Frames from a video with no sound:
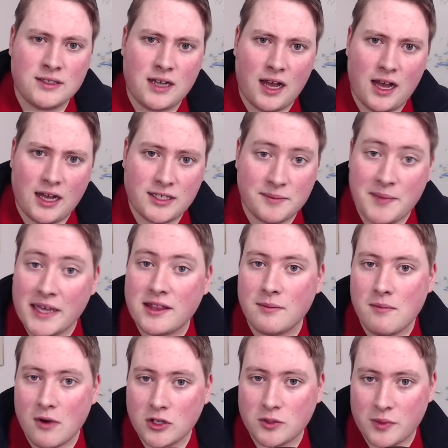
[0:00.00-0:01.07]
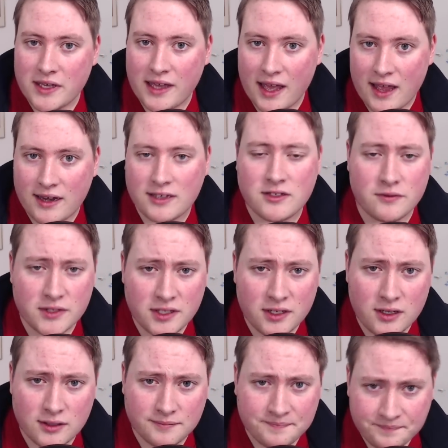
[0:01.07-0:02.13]
to make the most we can as a
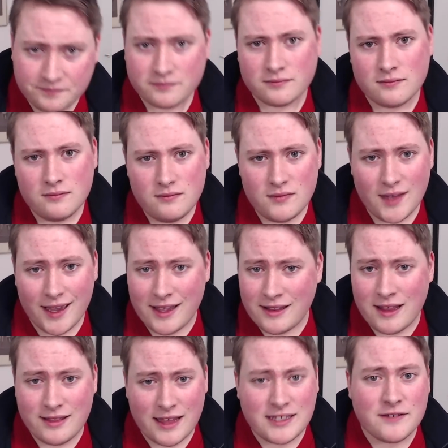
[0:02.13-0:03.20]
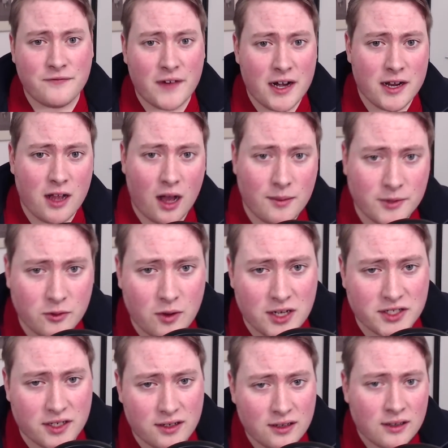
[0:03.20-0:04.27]
return? And that's a very common
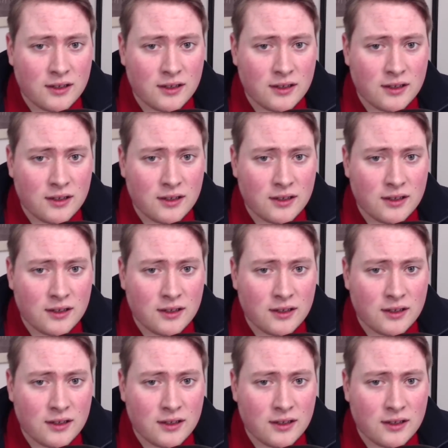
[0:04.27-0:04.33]
question